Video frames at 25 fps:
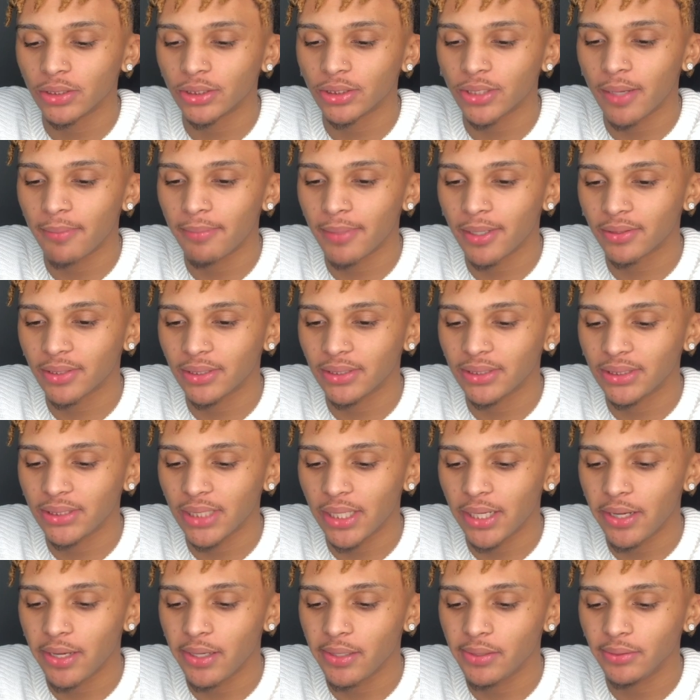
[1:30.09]
So I'm about to
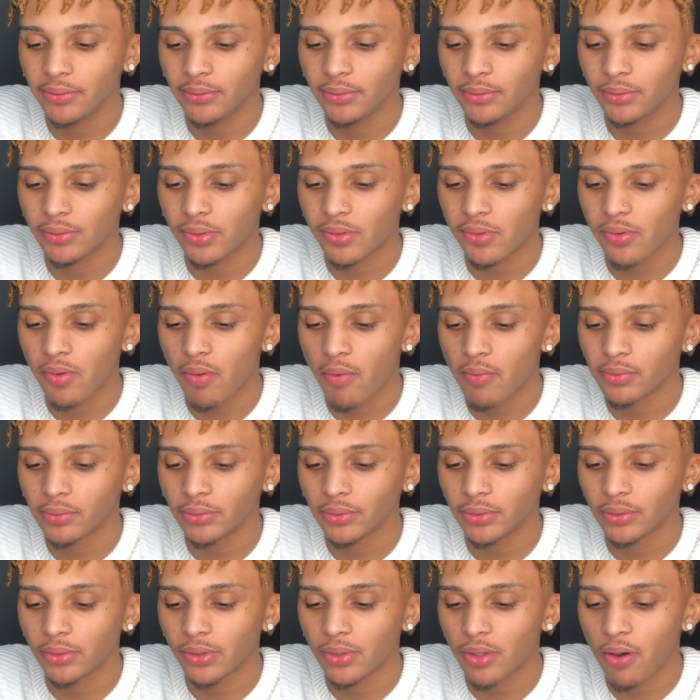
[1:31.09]
say,
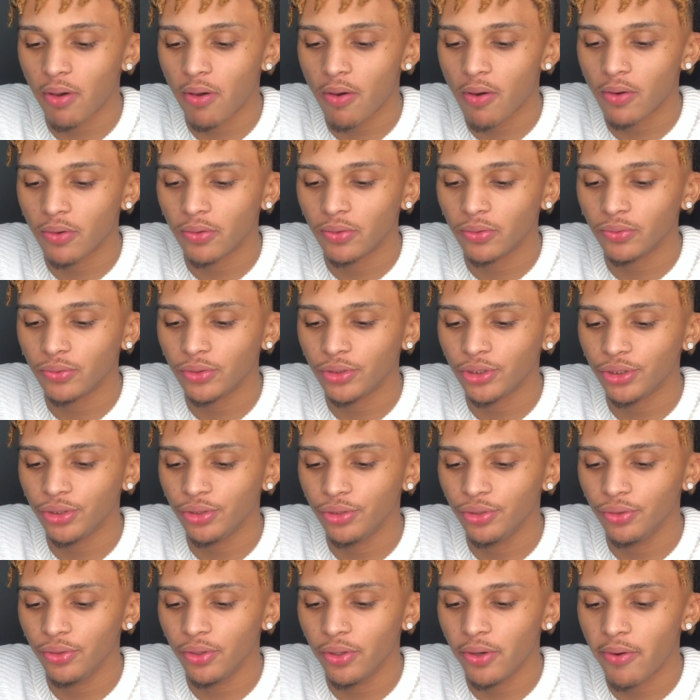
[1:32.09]
what you
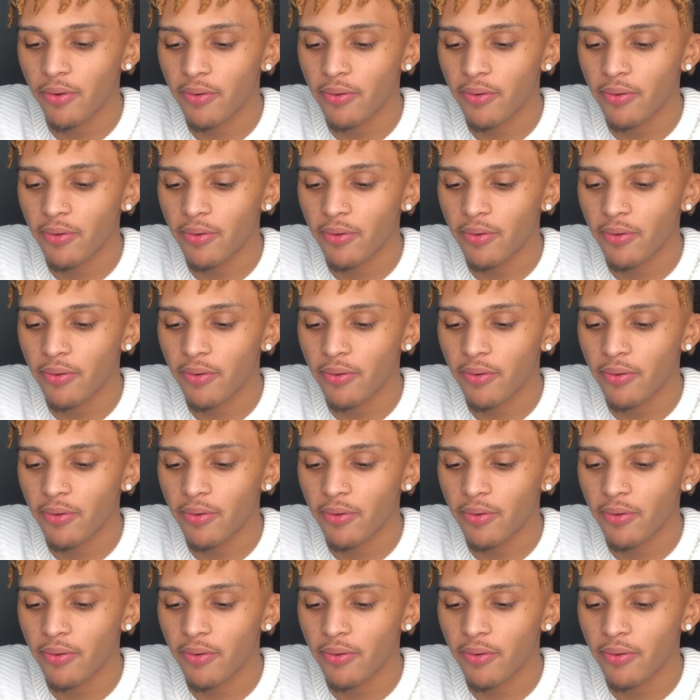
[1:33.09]
doing?